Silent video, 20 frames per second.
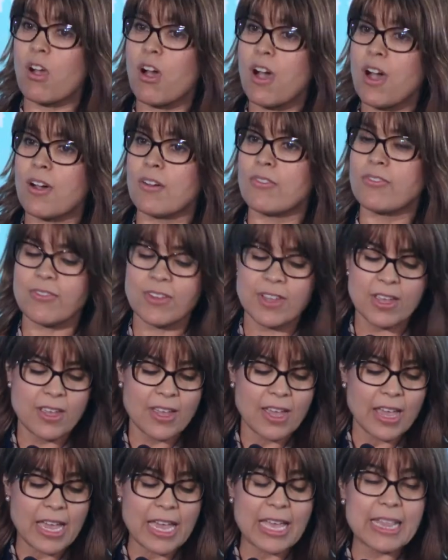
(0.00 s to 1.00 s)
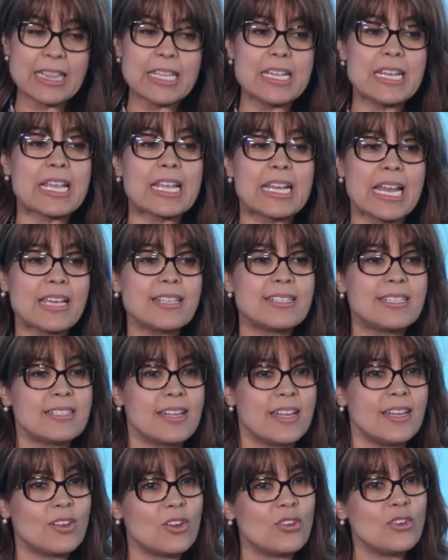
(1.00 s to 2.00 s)
took off and the
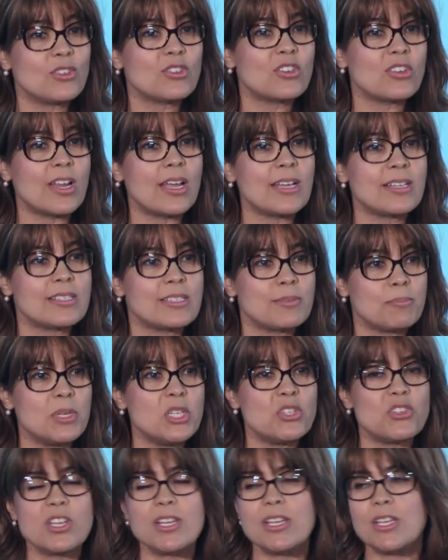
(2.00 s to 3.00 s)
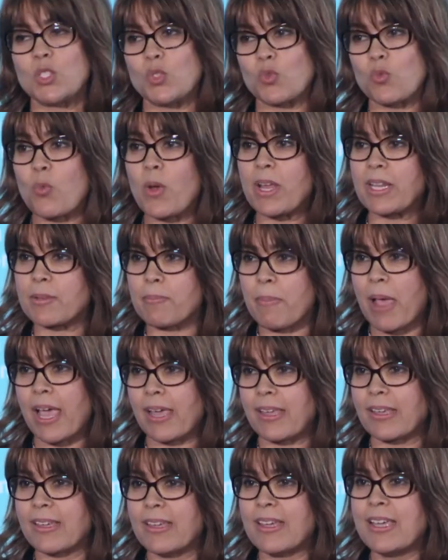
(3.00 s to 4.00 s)
neglected underutilized species went
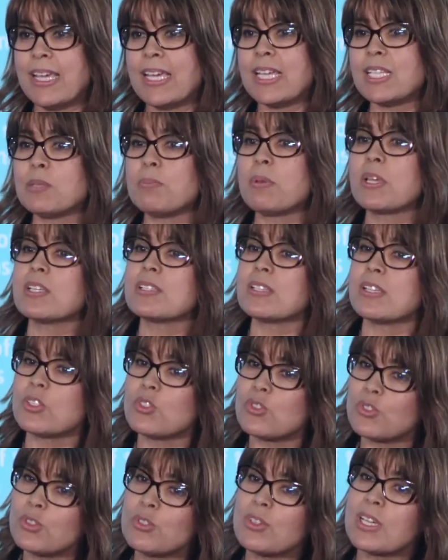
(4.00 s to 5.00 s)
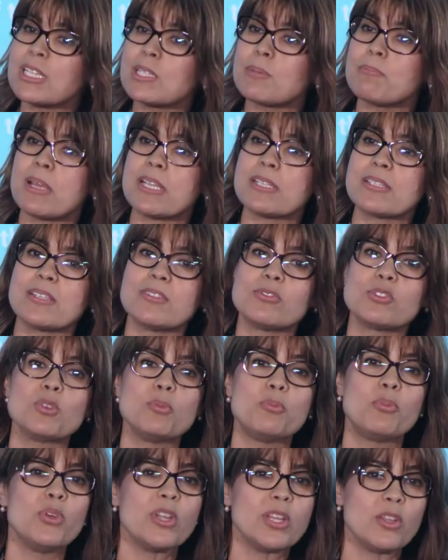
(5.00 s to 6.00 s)
back. It's because it's too expensive
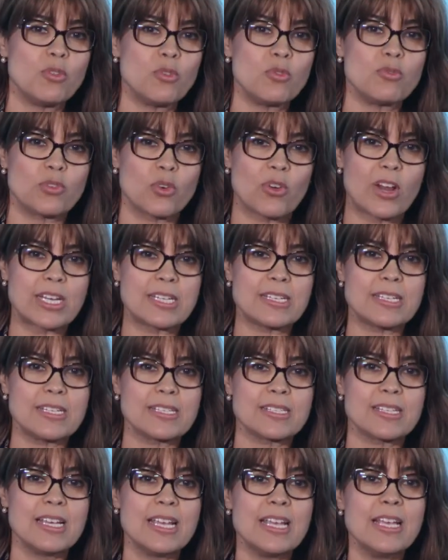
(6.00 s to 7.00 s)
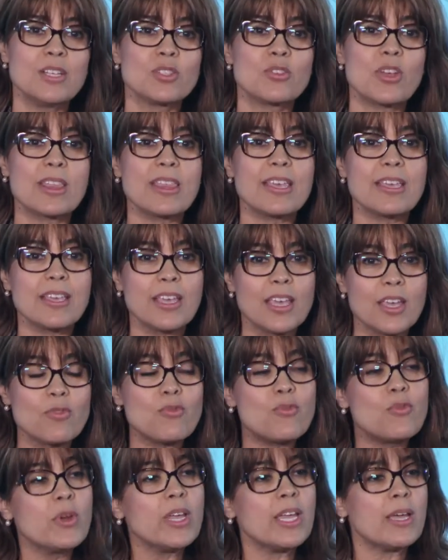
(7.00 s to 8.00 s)
to breed new varieties. So I think
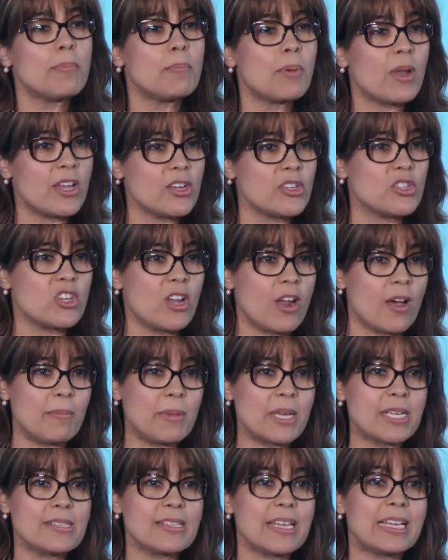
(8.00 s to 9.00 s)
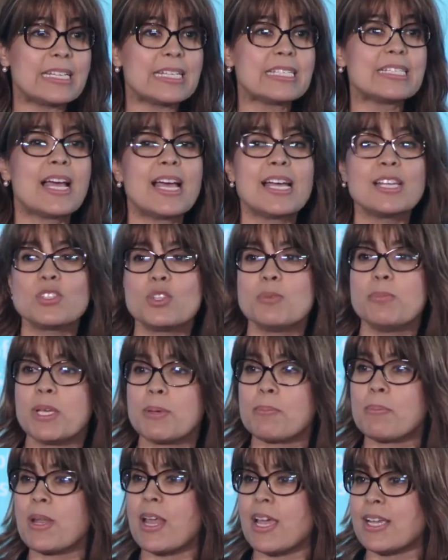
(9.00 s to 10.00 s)
if we apply genomics, and it has to
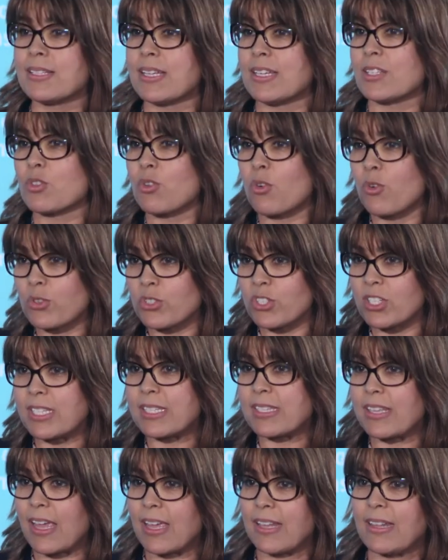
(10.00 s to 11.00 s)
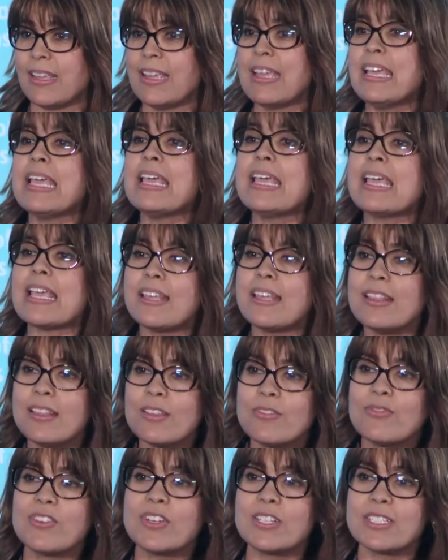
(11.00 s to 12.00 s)
be applied, as Koshi said, in
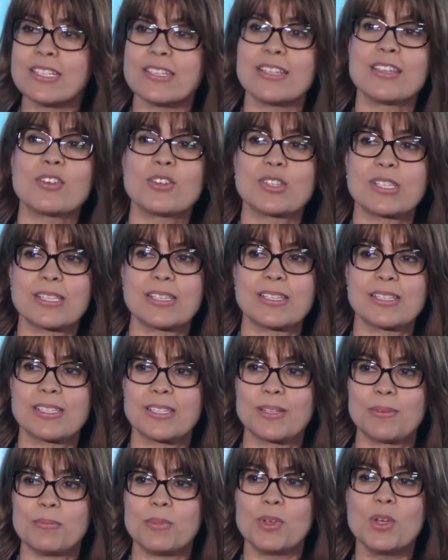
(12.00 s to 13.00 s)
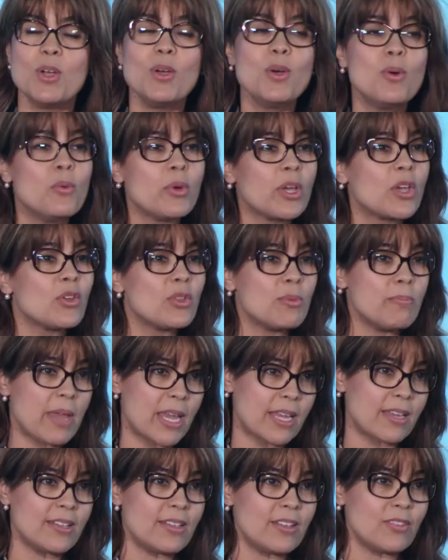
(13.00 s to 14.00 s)
different ecosystems, we could
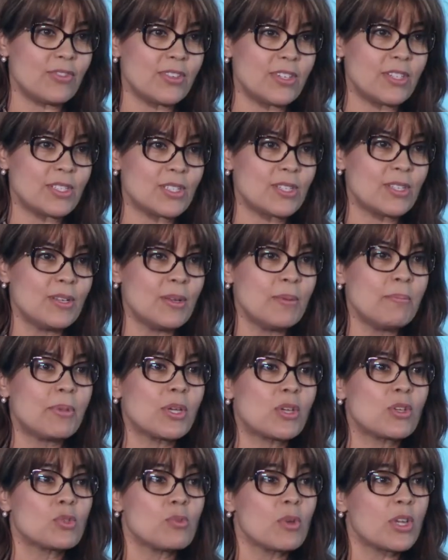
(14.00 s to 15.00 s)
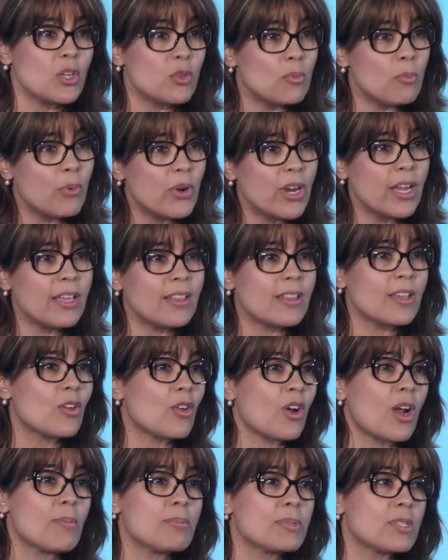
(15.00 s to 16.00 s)
make a difference. Because we could bring the
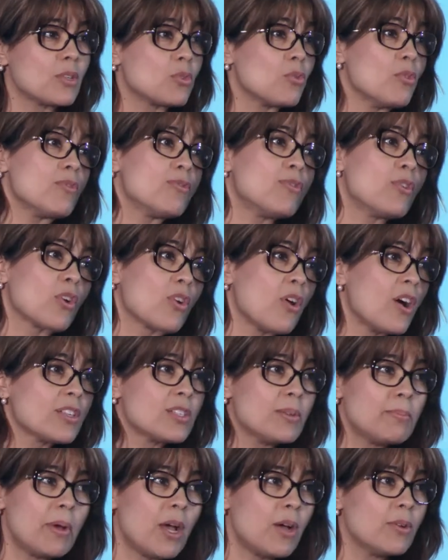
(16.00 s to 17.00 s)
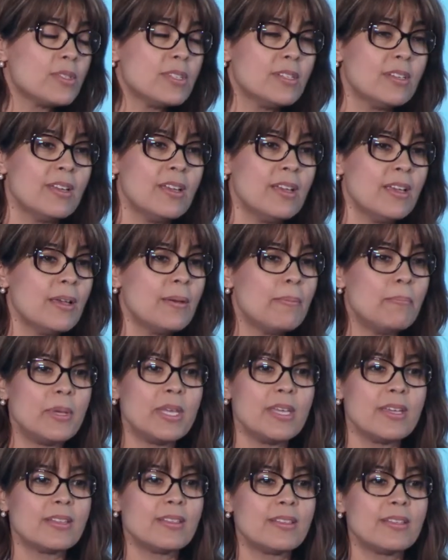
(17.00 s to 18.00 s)
crops that we forgot about,
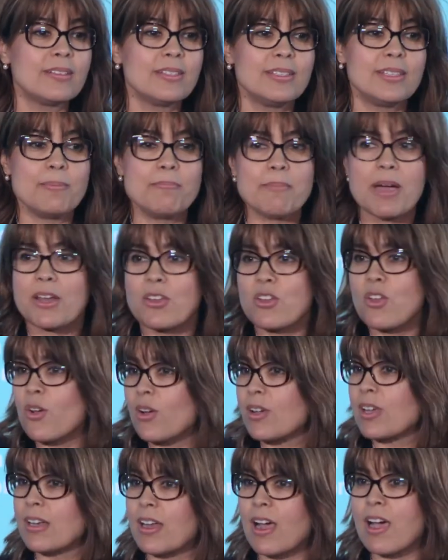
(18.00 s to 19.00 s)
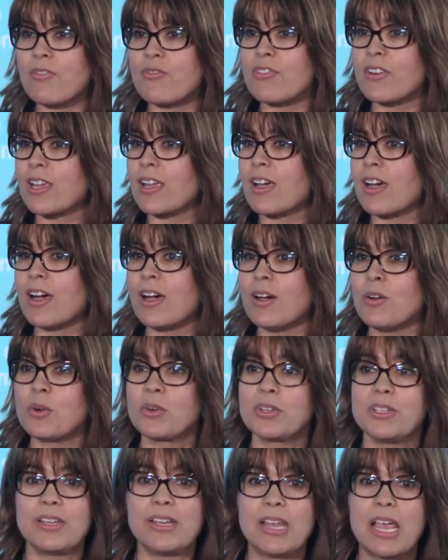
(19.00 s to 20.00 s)
be it the manioc in Africa,
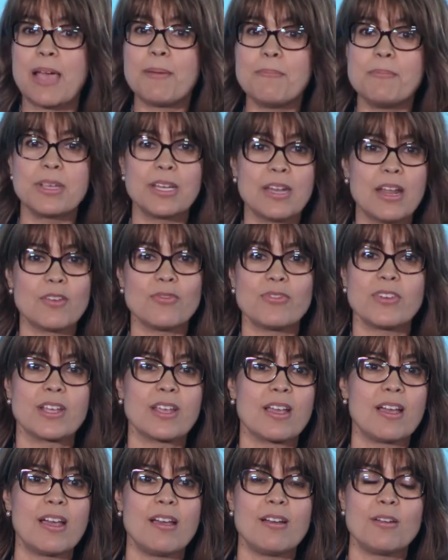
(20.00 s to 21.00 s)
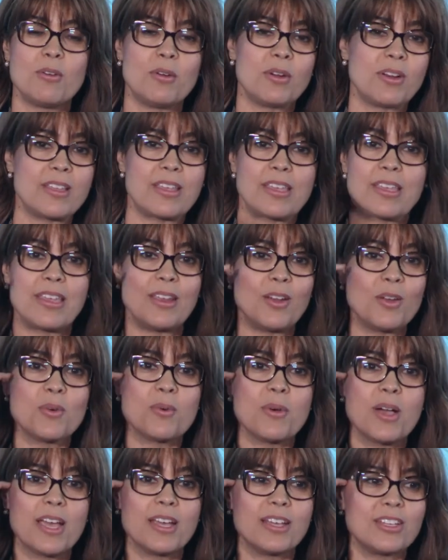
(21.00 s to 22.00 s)
or the yam in Africa, or the
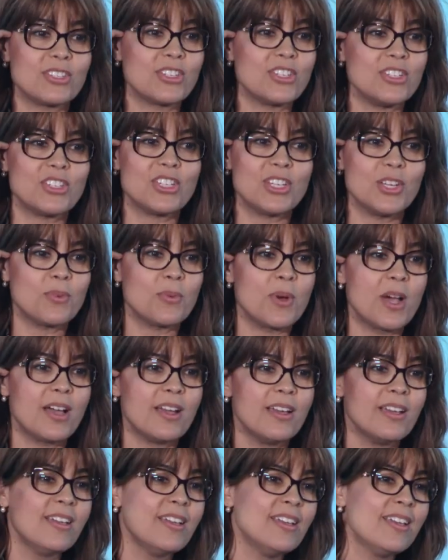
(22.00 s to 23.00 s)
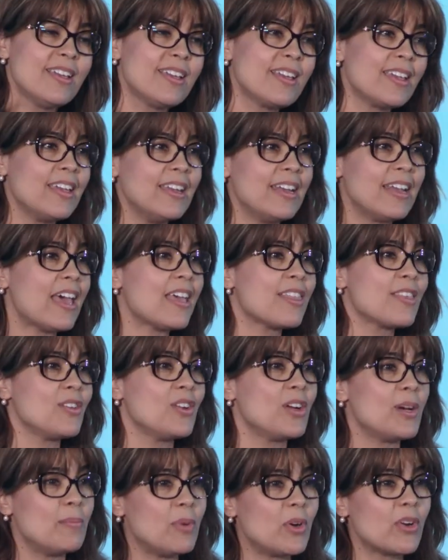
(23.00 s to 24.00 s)
quinoa and chichiwa in
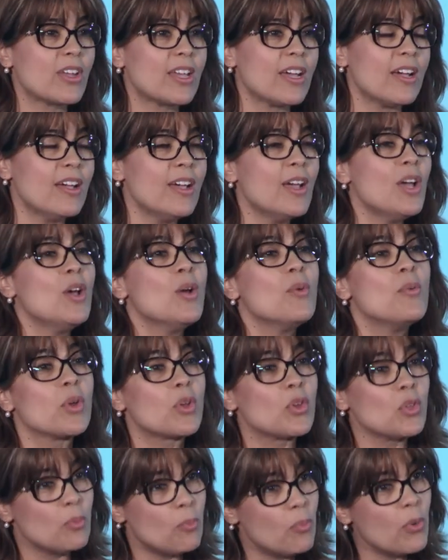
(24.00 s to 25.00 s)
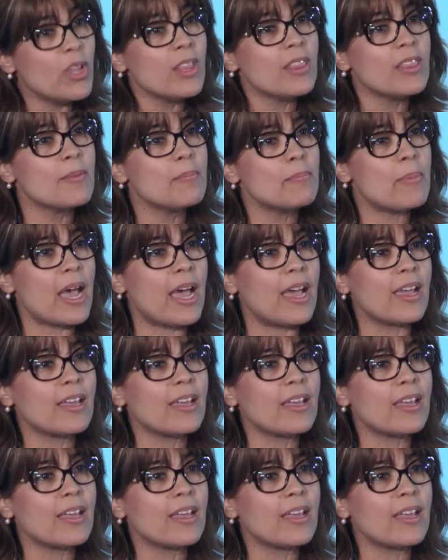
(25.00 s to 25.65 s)
Latin America, we could bring them